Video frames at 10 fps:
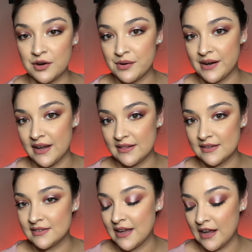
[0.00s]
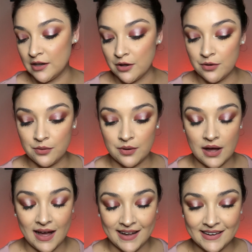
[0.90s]
create this halo
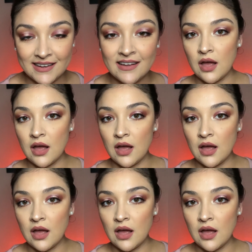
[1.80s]
eye.